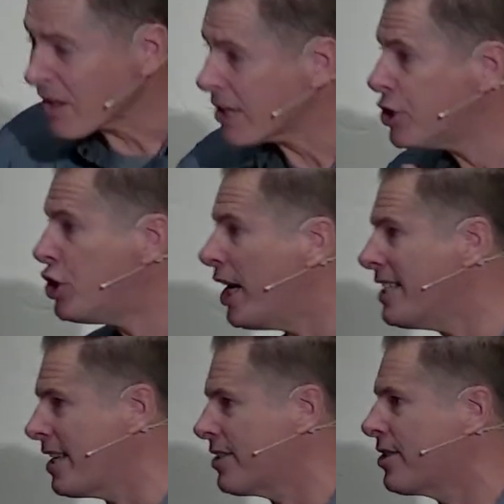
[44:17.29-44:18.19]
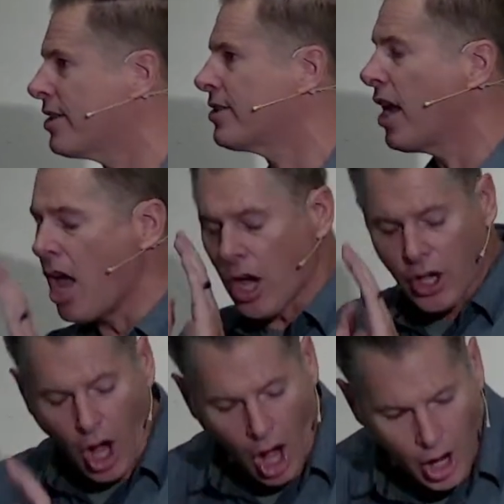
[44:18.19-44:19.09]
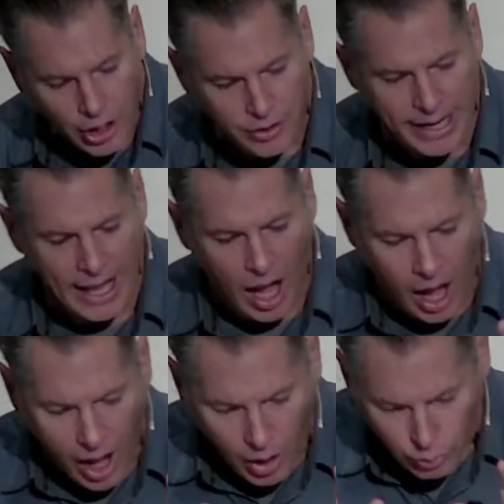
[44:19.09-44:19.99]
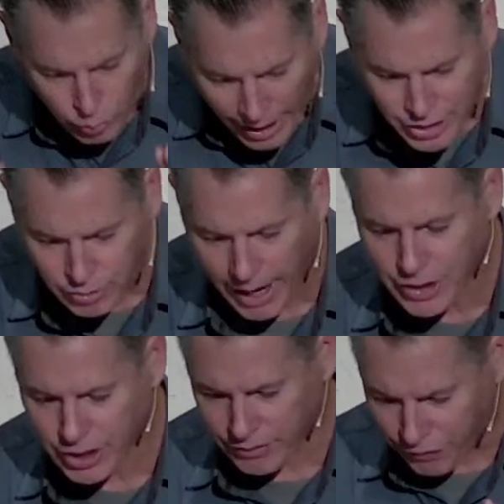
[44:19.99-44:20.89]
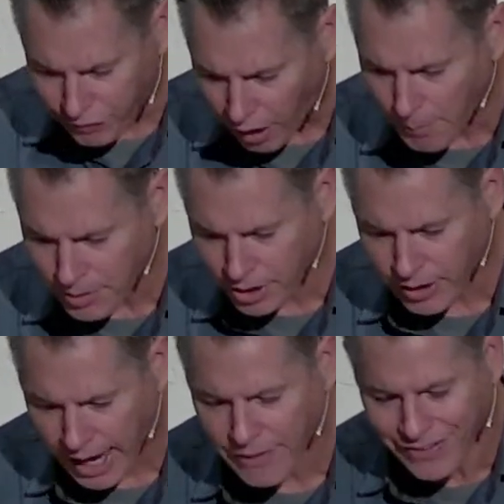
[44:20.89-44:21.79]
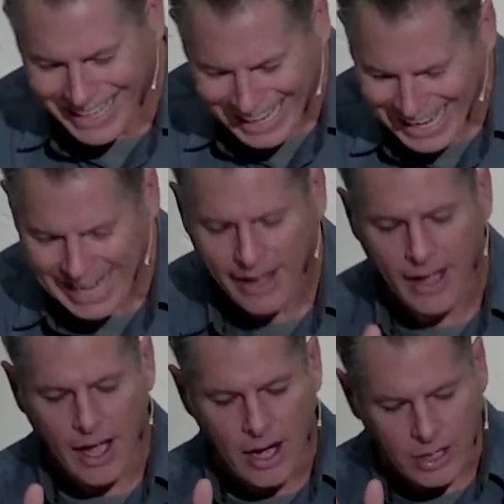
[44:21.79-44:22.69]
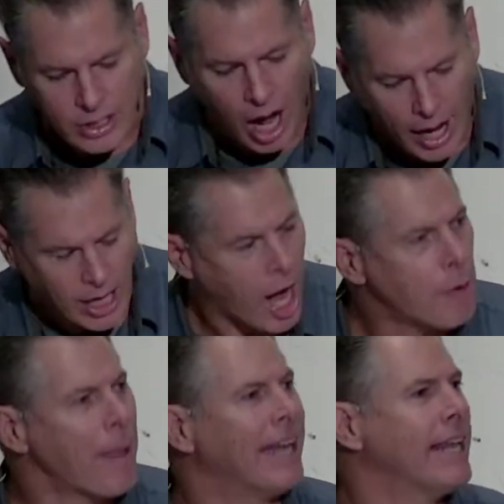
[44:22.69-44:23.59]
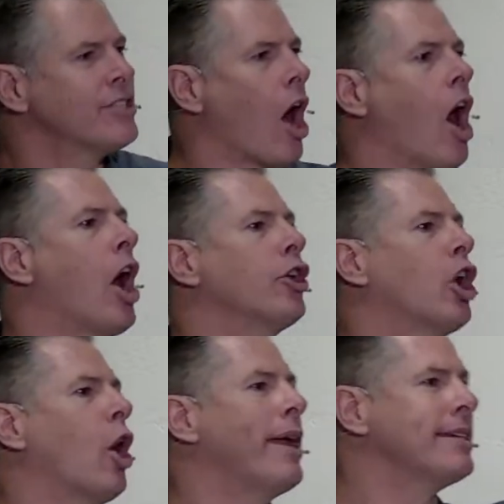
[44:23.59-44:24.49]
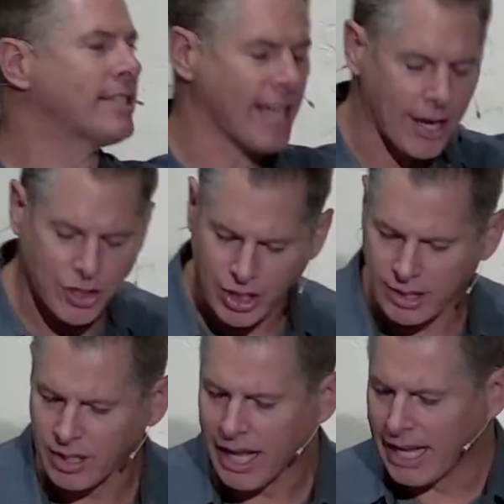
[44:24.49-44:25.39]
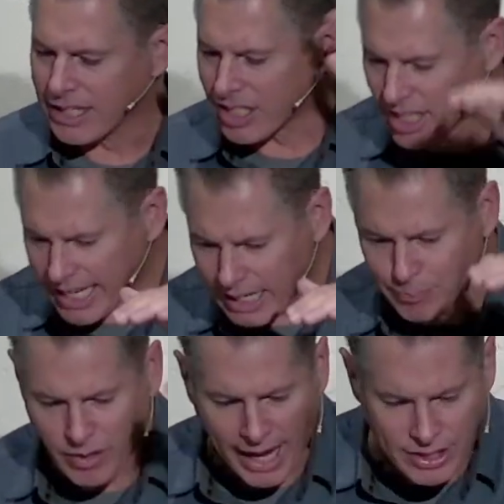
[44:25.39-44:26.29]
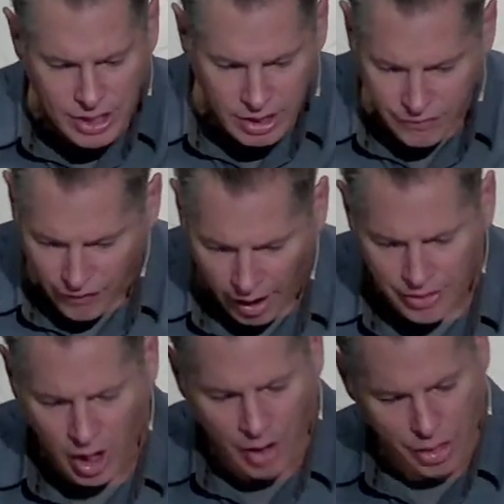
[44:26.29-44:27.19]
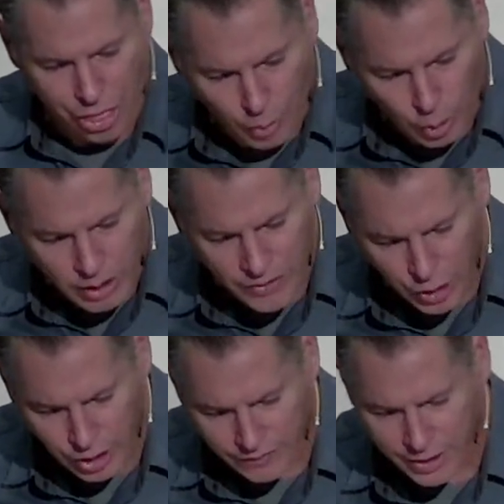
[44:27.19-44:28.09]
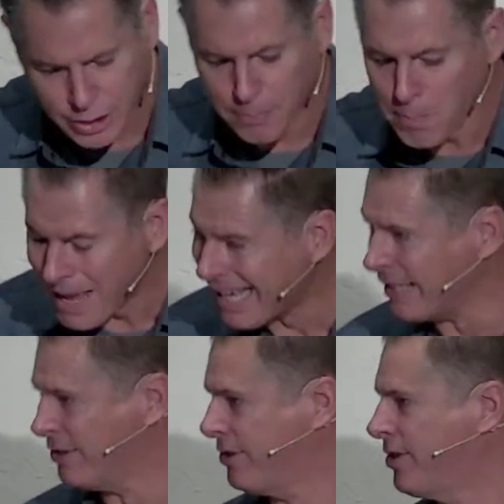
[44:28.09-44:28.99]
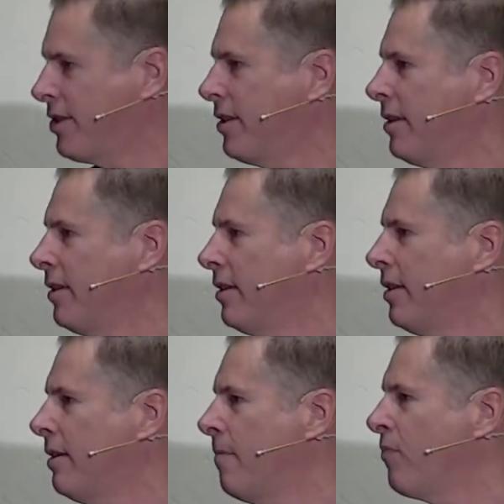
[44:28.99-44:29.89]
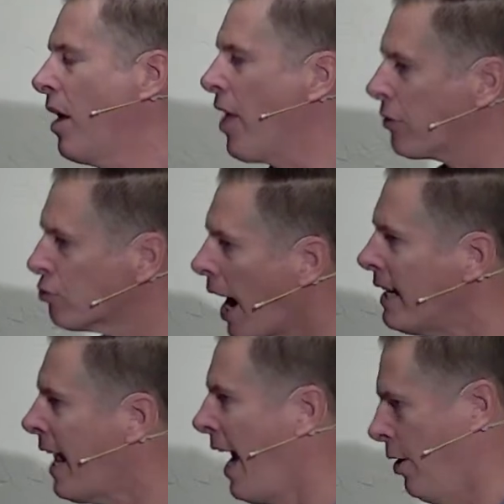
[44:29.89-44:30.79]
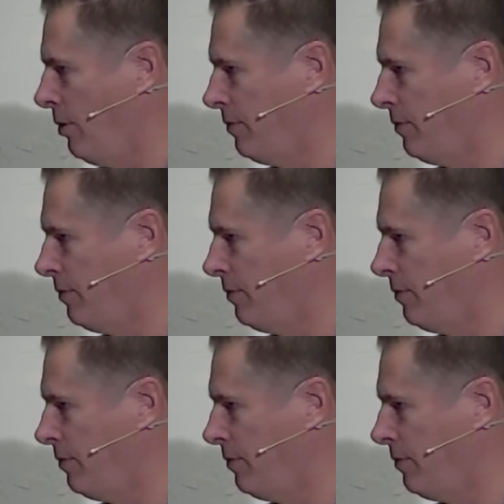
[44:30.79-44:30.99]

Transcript: Jesus' conquering resurrection from the grave, he got up and his ongoing session seated next to the Father on the throne of the universe means that right now